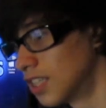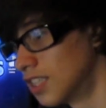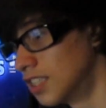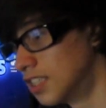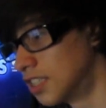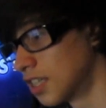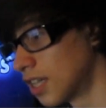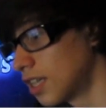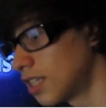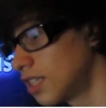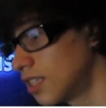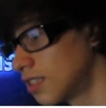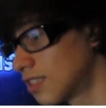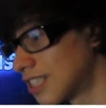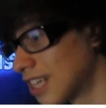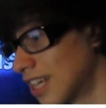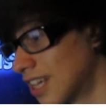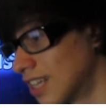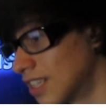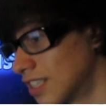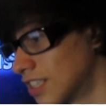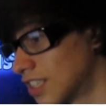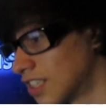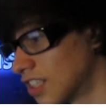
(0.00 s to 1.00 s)
JD
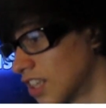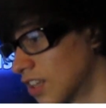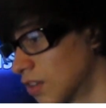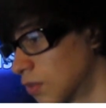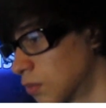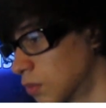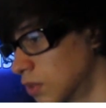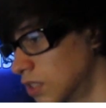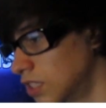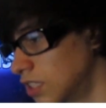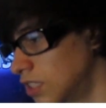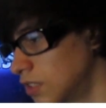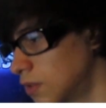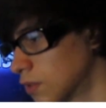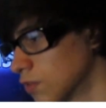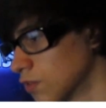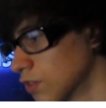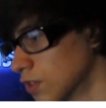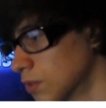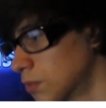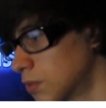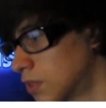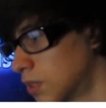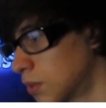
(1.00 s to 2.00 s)
says, will you do a
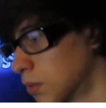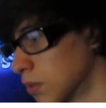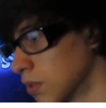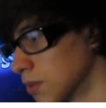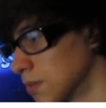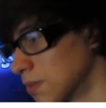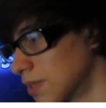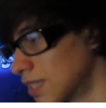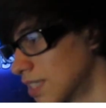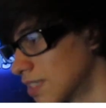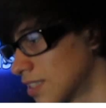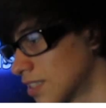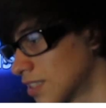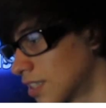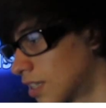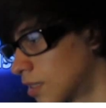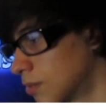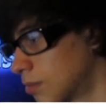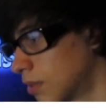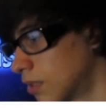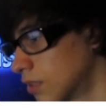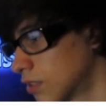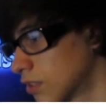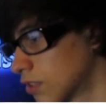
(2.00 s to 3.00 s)
room tour? Please, I saw
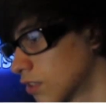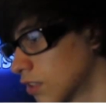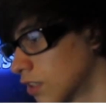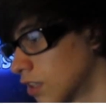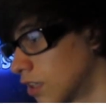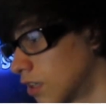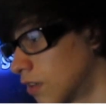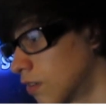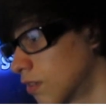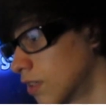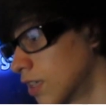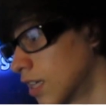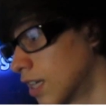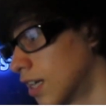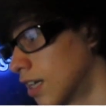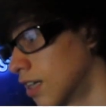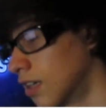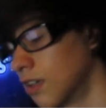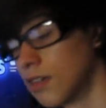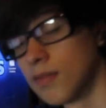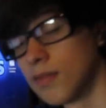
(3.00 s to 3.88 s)
a poster. Oh yeah.